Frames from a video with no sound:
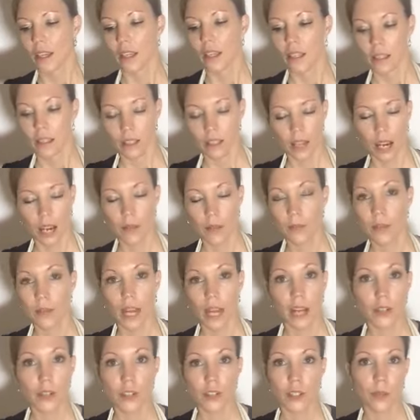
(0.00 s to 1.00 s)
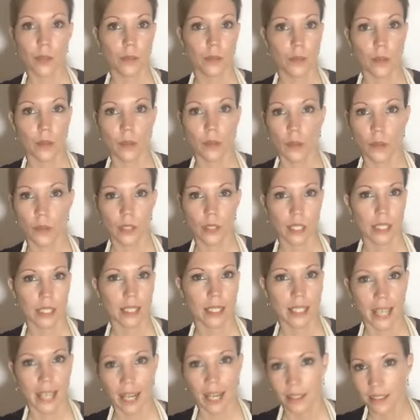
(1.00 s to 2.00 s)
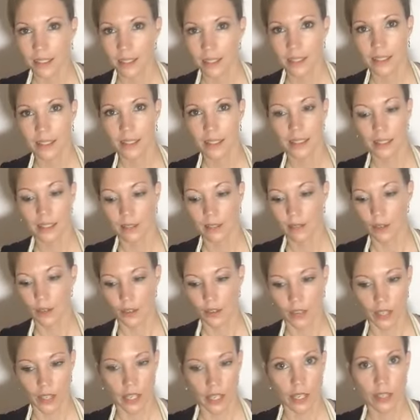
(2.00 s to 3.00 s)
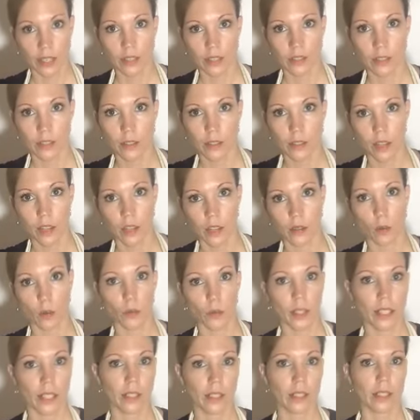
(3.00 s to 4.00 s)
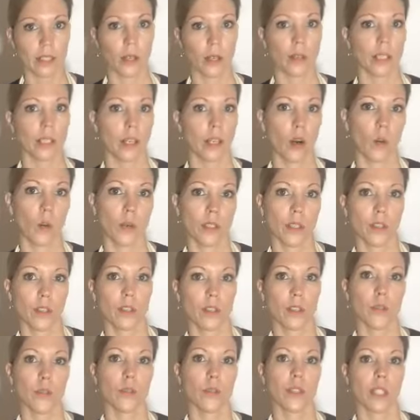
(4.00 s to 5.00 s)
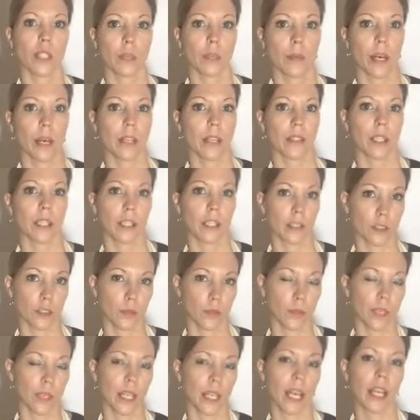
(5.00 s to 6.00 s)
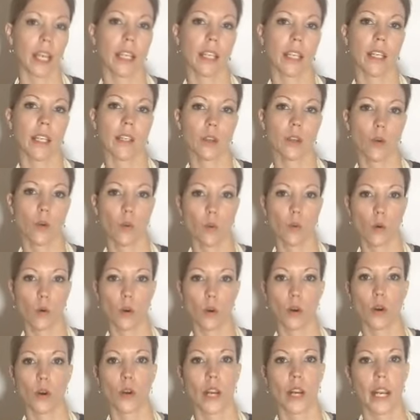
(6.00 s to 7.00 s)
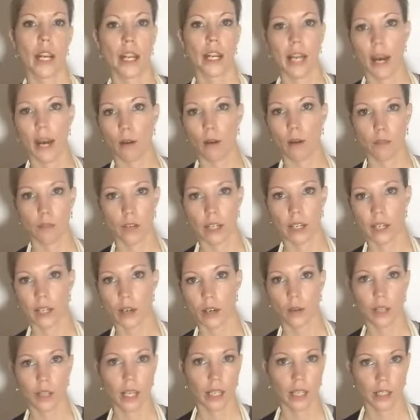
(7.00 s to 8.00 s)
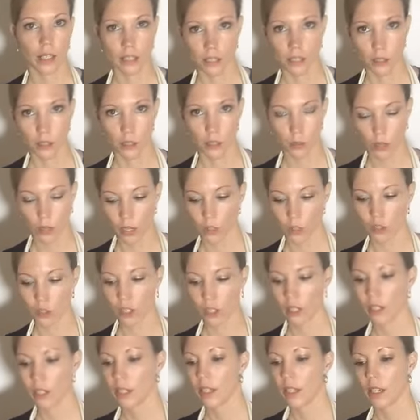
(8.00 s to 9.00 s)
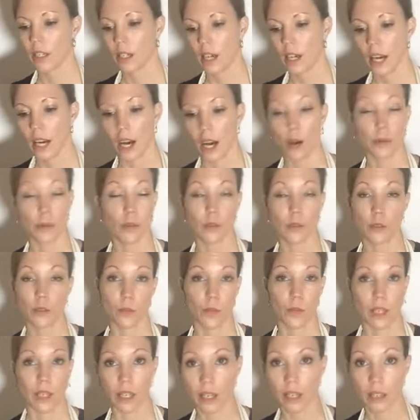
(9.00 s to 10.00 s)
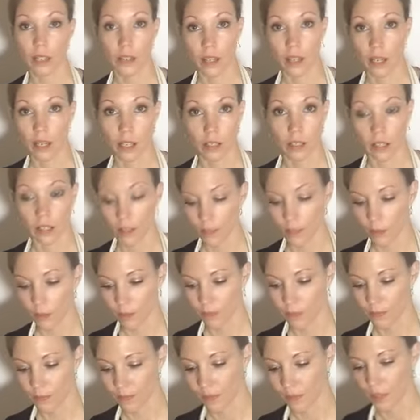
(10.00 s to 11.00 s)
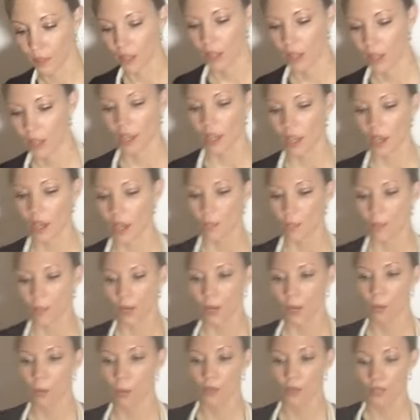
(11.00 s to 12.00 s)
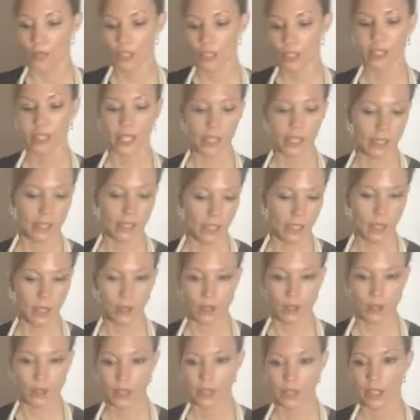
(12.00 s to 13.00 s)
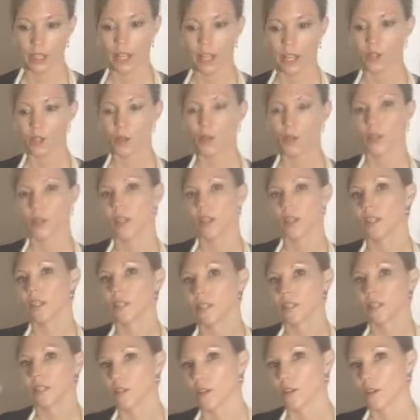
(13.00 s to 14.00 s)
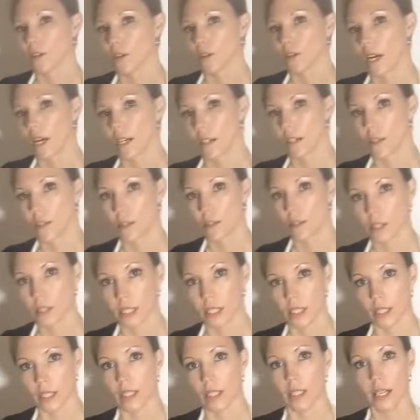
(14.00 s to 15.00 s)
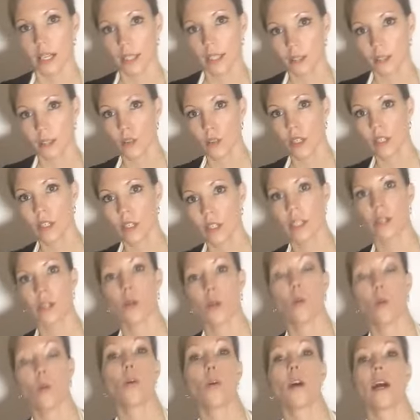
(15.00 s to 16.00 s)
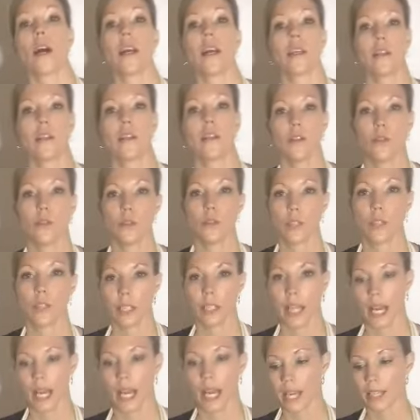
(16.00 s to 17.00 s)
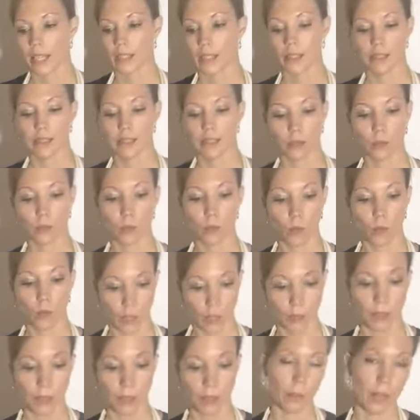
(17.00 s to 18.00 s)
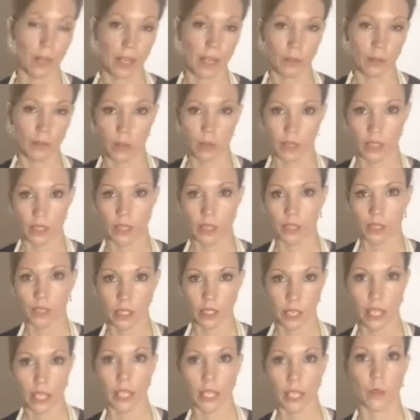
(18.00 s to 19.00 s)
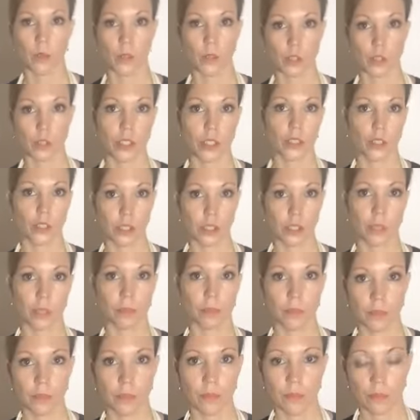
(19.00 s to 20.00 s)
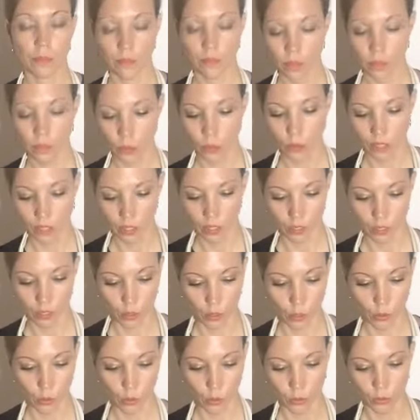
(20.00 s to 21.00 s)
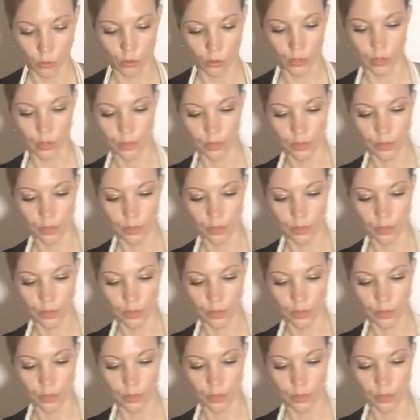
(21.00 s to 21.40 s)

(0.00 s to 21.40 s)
I actually throw those in salads and different things, so I don't necessarily always use them as like spaghetti or an alfredo kind of situation. Mm-hmm. I'll use them in anything. I love them. Yeah. But with this, that's the other thing that I do with it. It's either I can use it as a salad dressing or I can use it as what I'm going to make with it tonight, which is just using the noodles.